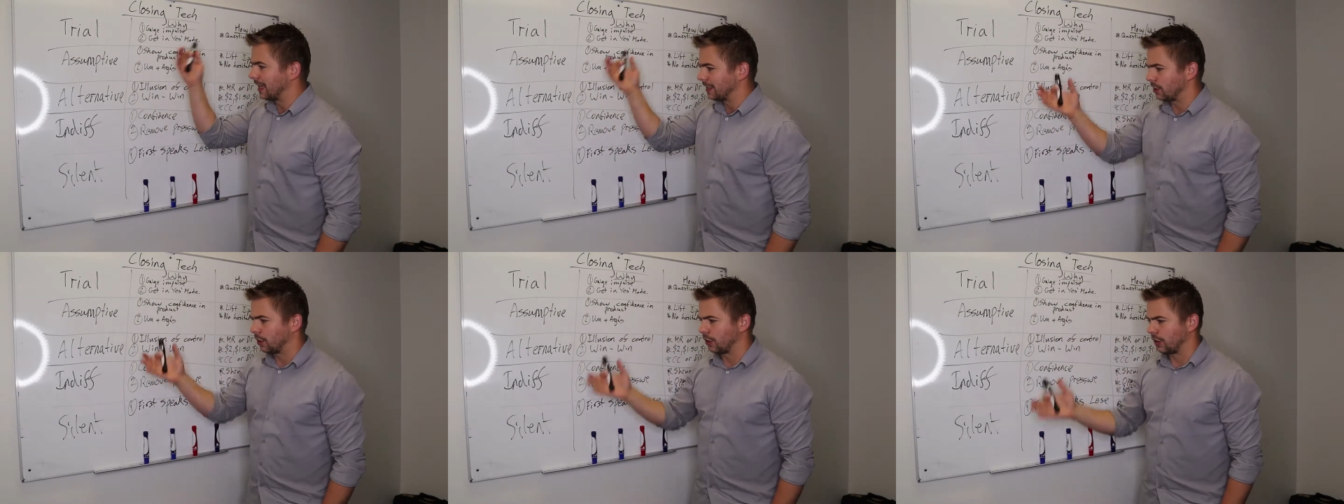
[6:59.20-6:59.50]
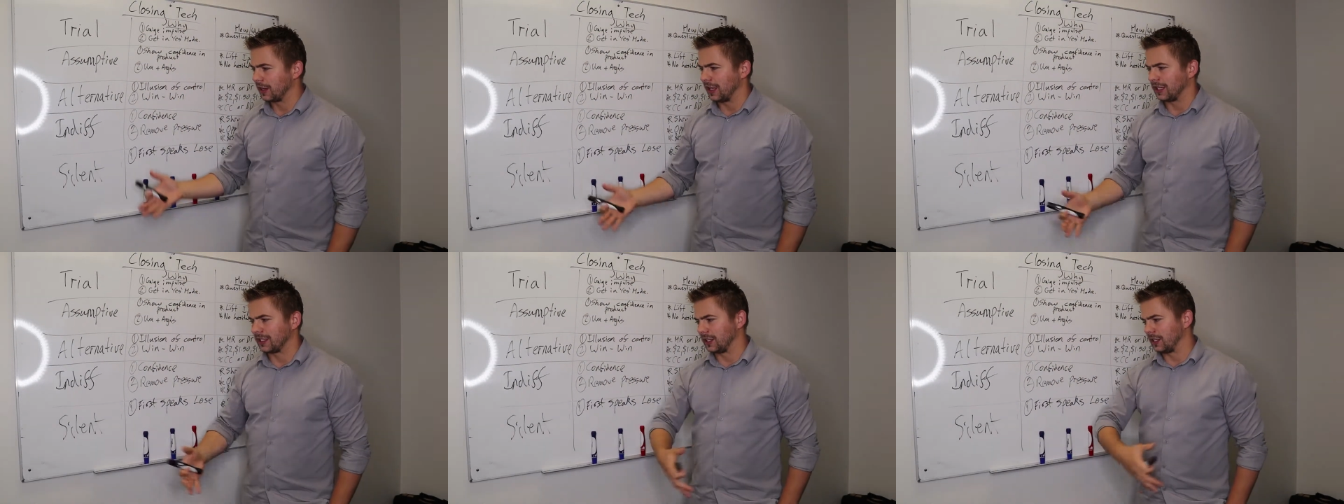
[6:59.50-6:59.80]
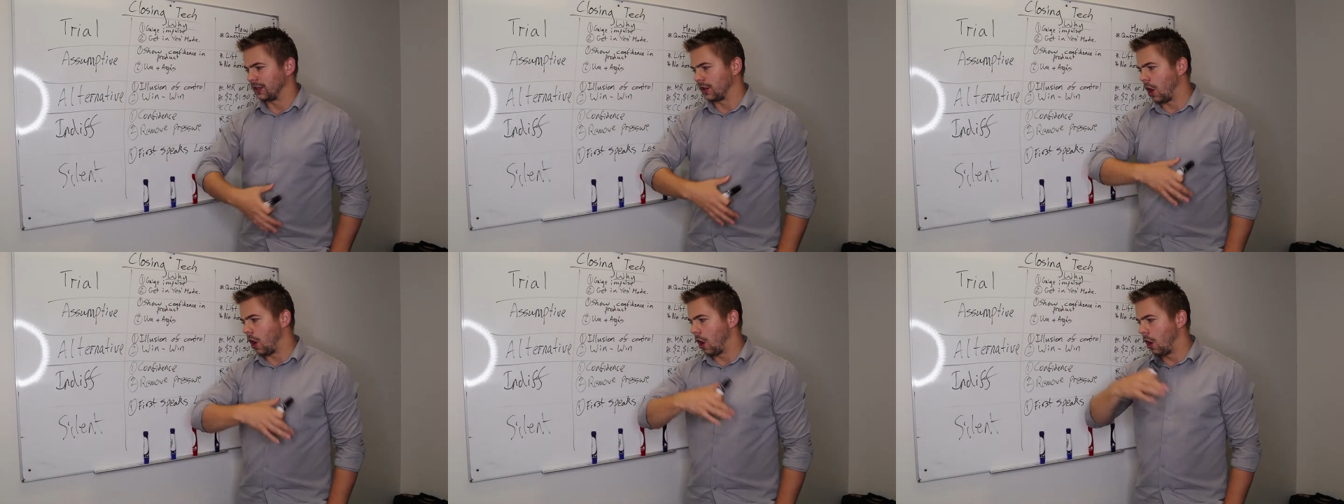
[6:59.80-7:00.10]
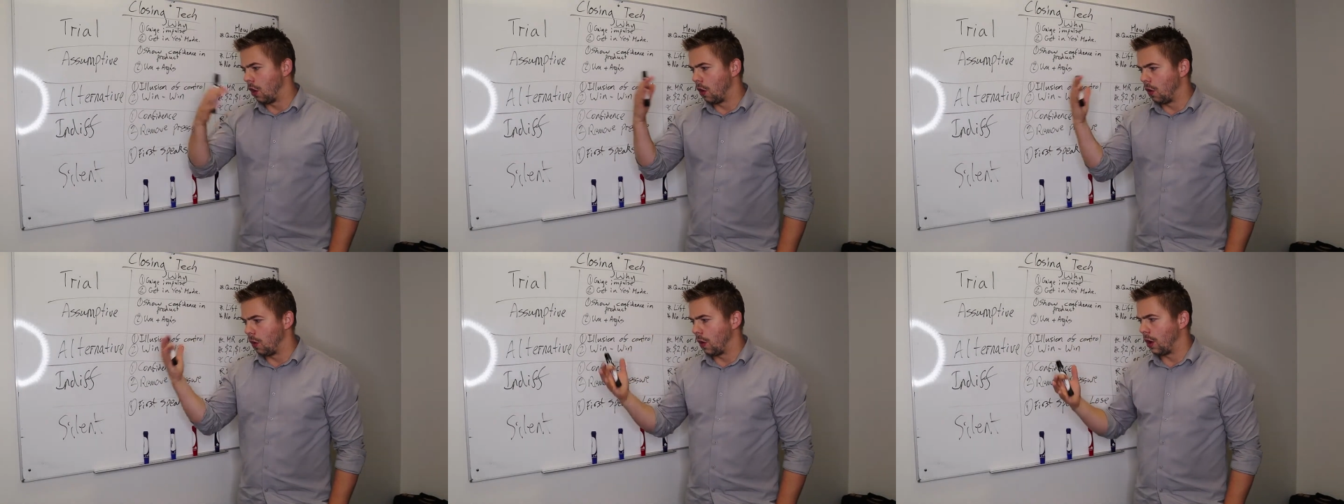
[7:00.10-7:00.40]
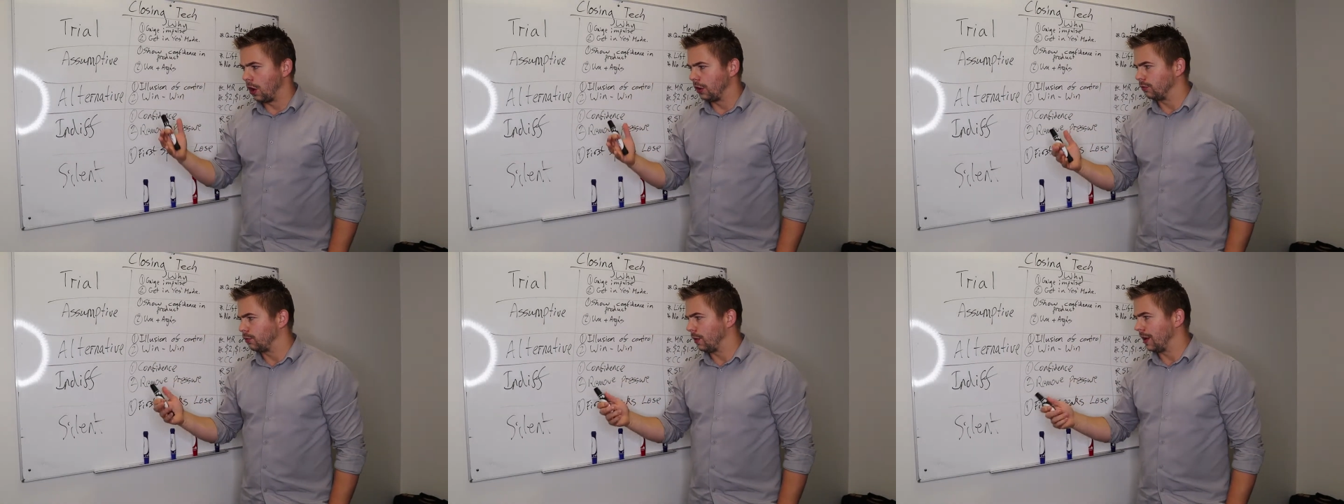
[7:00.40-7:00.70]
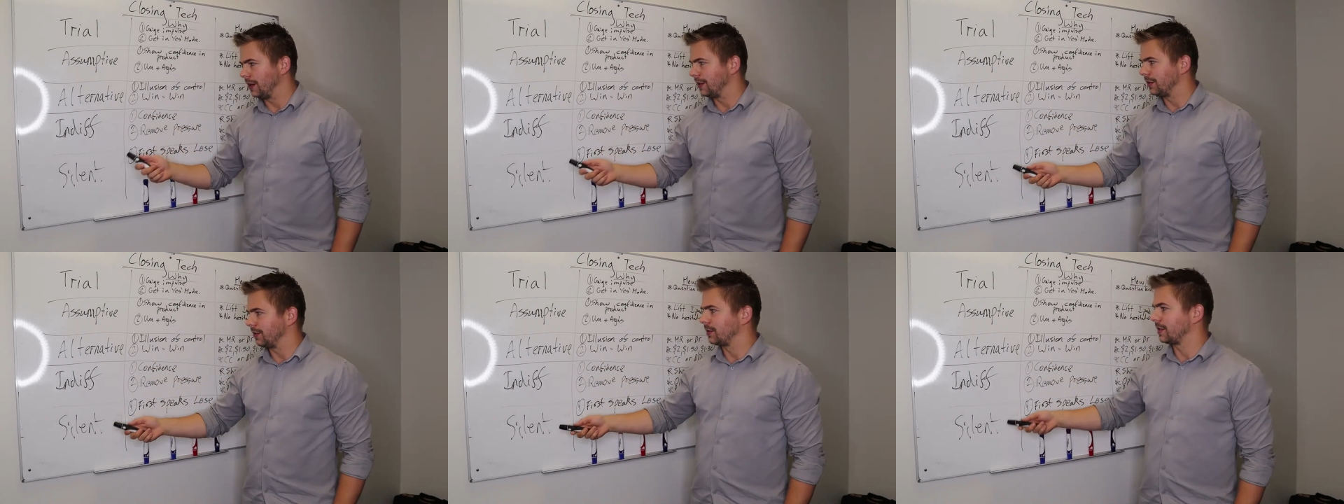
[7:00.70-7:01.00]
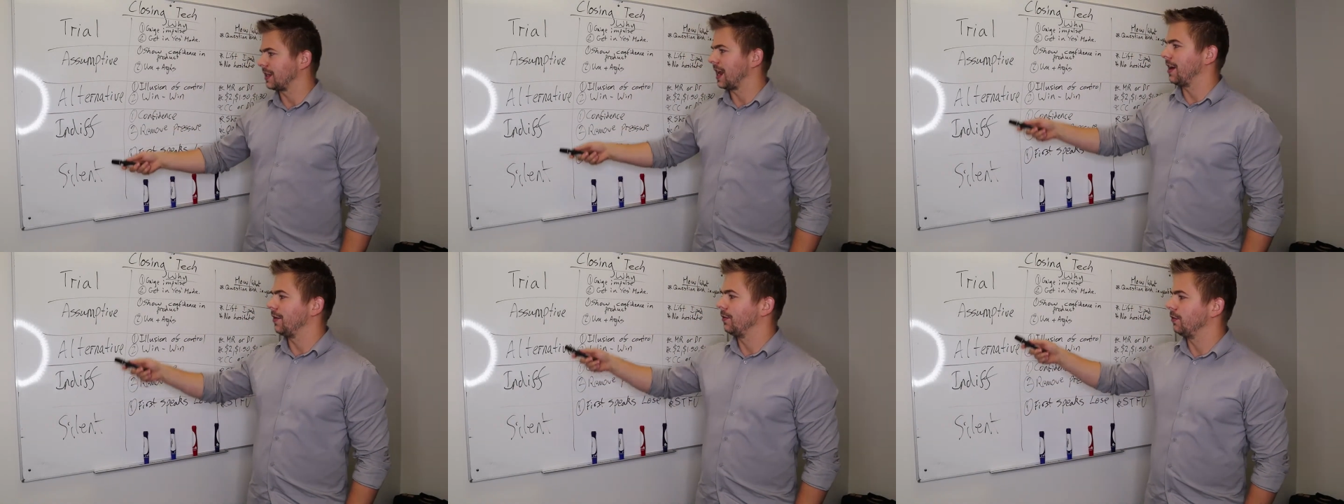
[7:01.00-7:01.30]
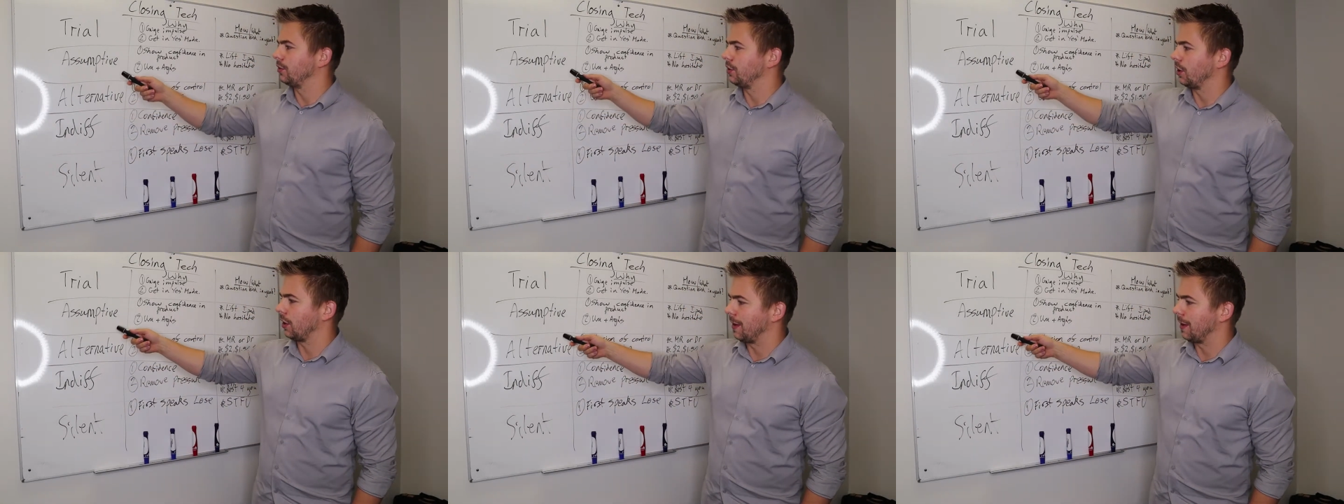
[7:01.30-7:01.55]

let's look at this in the whole wide range of sales.